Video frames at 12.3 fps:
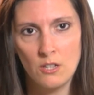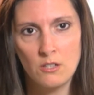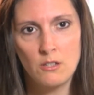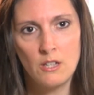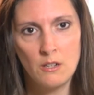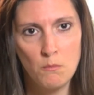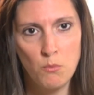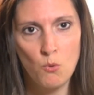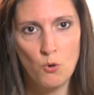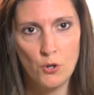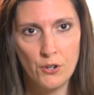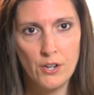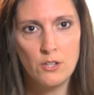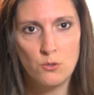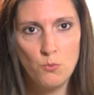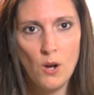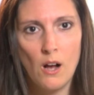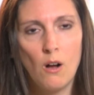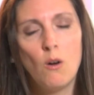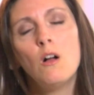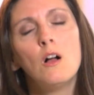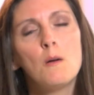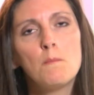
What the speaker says: as in a board as well,